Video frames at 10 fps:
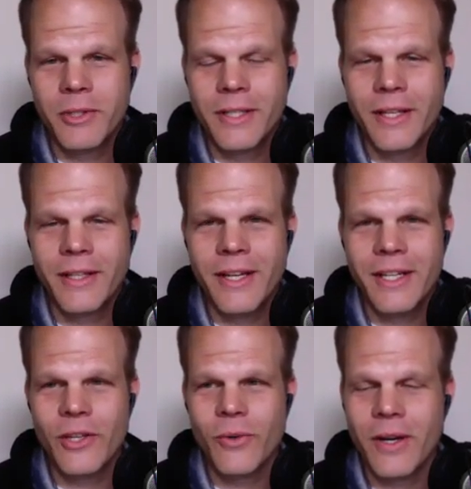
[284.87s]
And
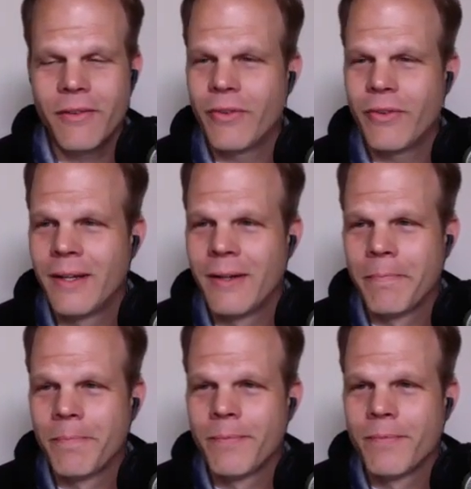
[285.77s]
like you,
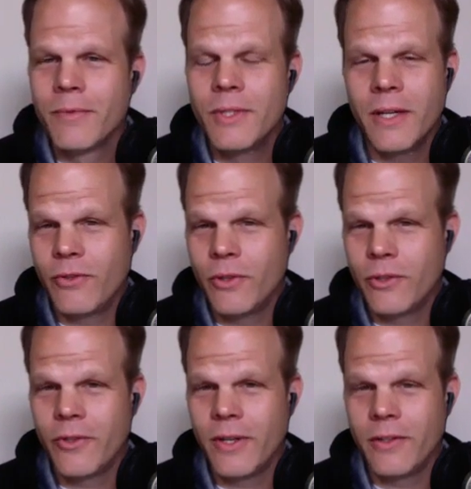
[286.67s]
Jeff,
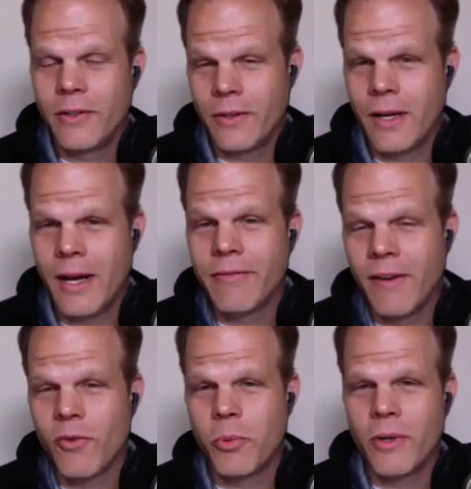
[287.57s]
I've
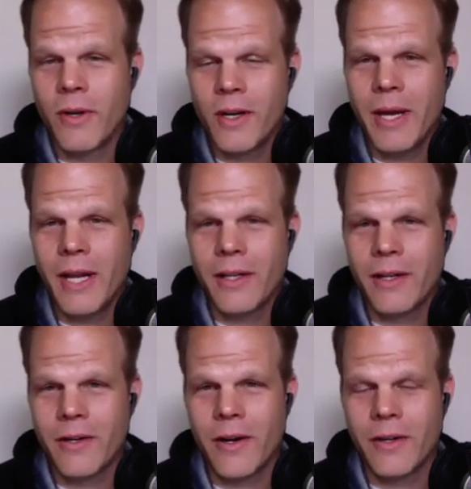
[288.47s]
never put an automatic in
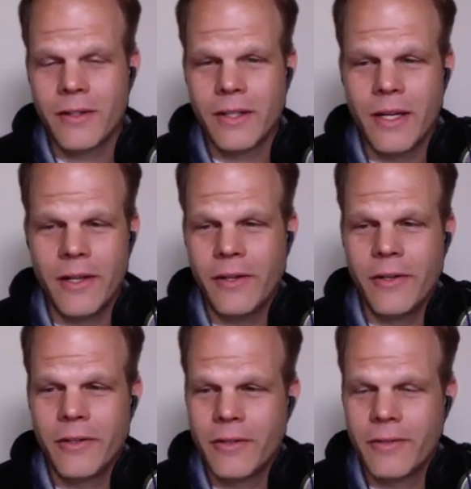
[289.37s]
a car until I got
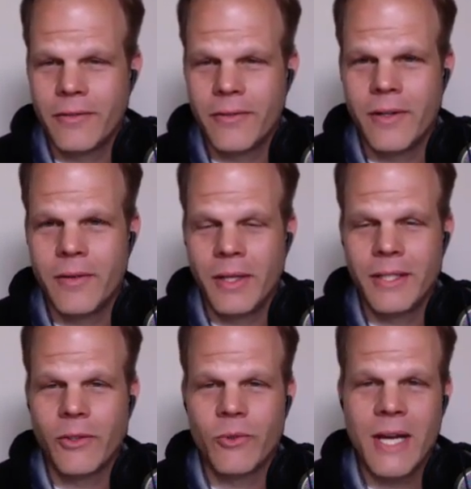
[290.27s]
yours. I
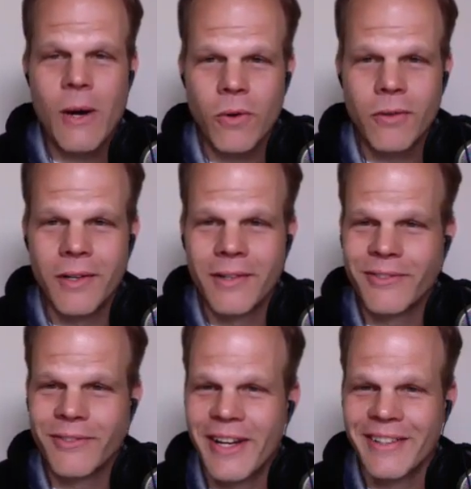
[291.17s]
take those out,
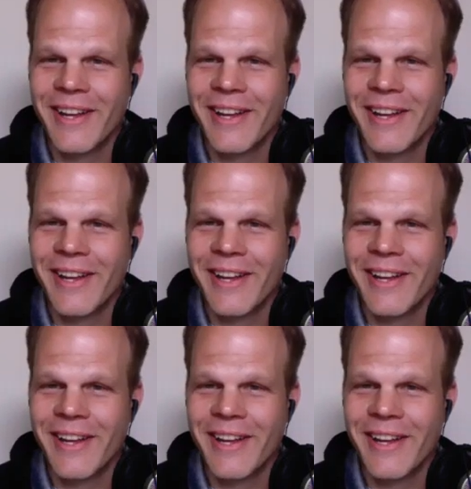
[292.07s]
right?